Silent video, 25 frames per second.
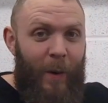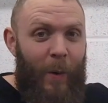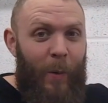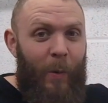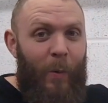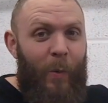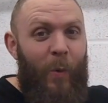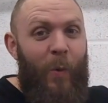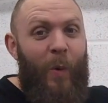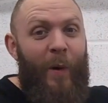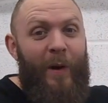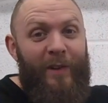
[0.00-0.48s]

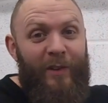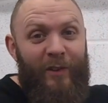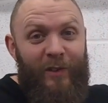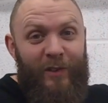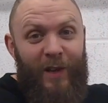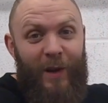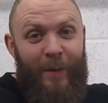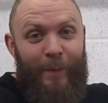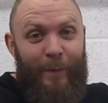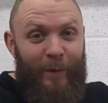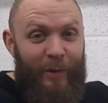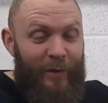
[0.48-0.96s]
always
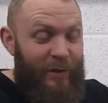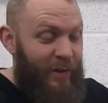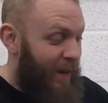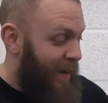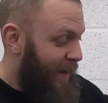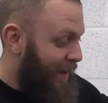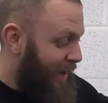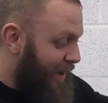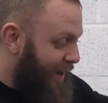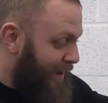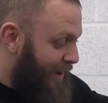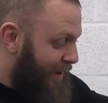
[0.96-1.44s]
double
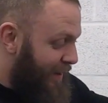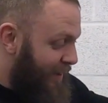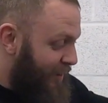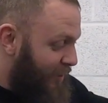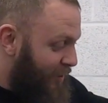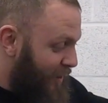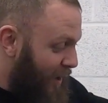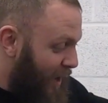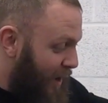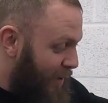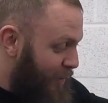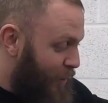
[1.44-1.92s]
check,
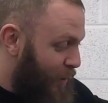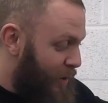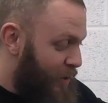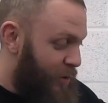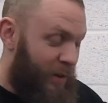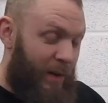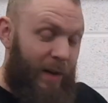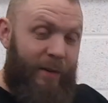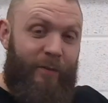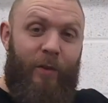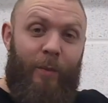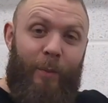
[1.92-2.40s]
guys, otherwise
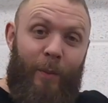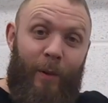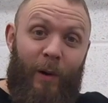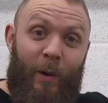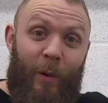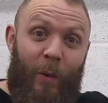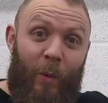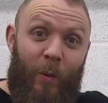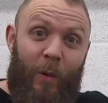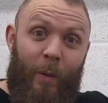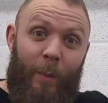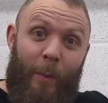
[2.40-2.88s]
you'll have to pull
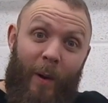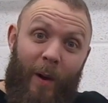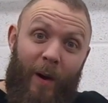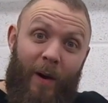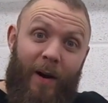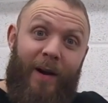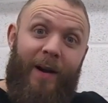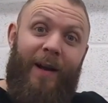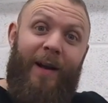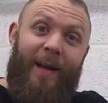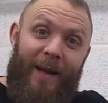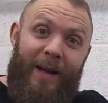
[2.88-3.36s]
it all
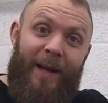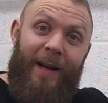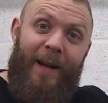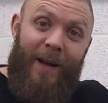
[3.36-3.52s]
apart